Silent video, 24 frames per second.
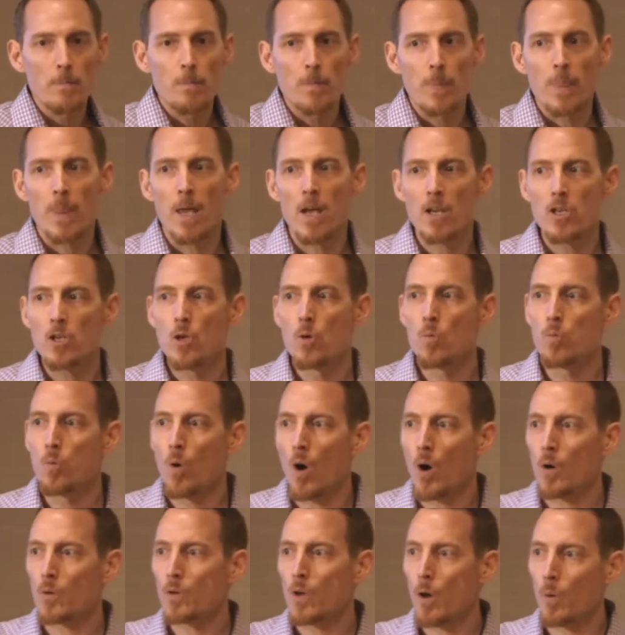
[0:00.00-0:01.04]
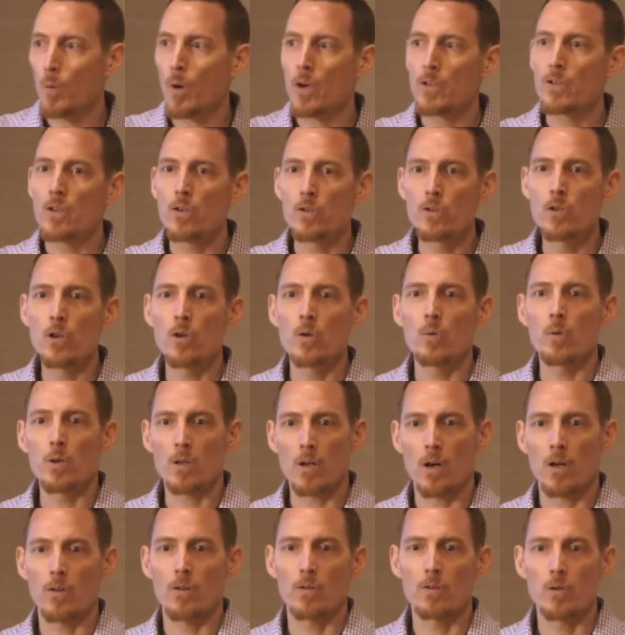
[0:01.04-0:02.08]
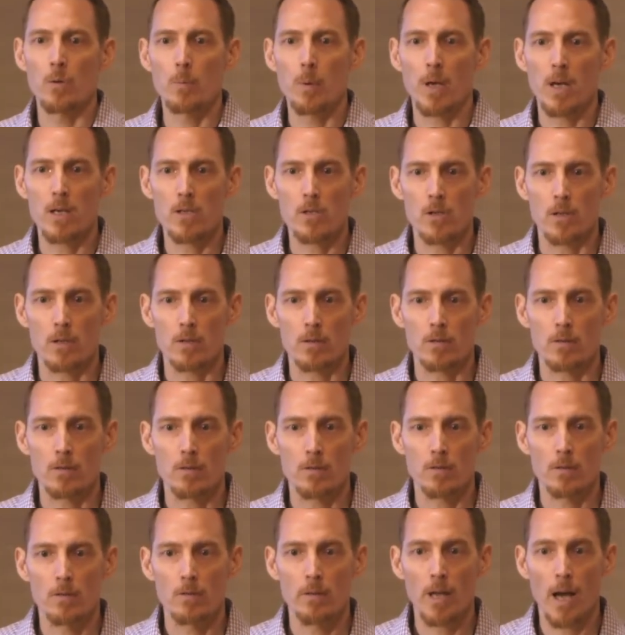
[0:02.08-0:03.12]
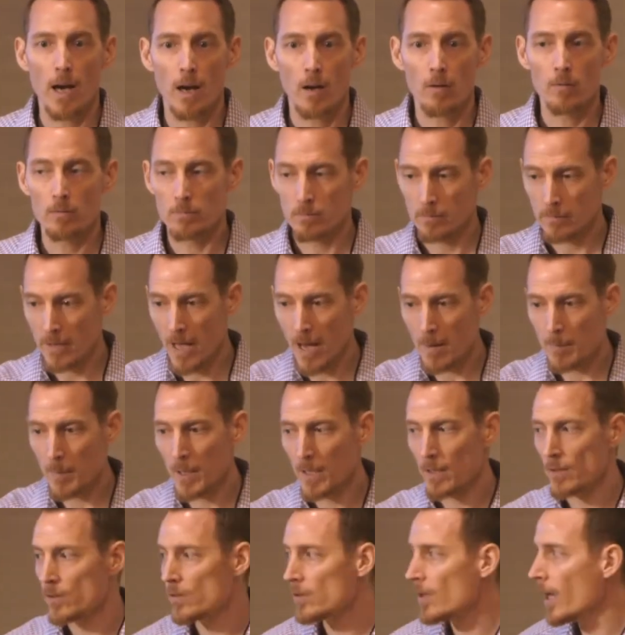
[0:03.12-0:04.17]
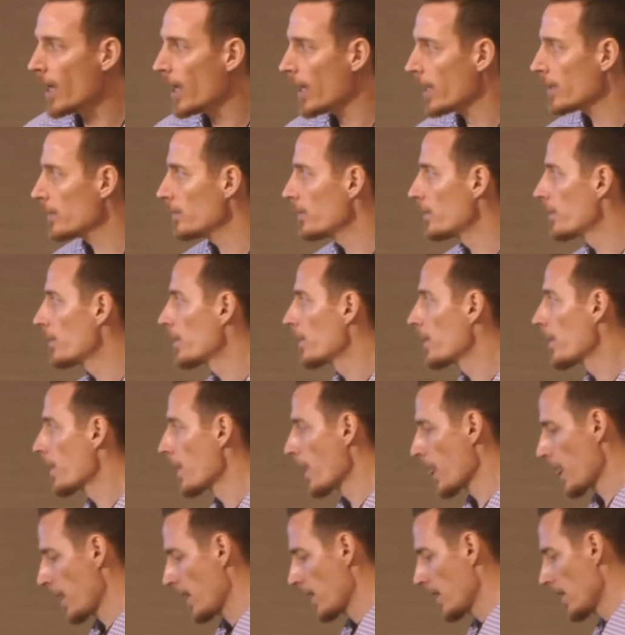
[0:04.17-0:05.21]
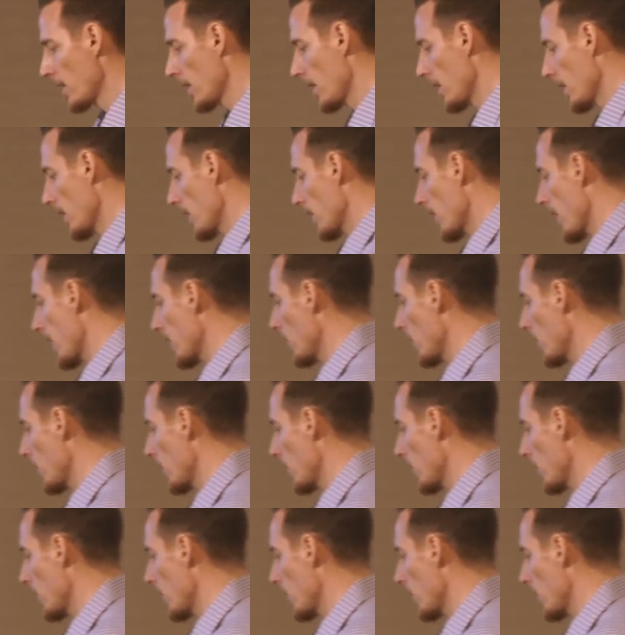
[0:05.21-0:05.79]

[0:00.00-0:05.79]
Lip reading: that you won't know what to do with all the new patients. Now, that being said, that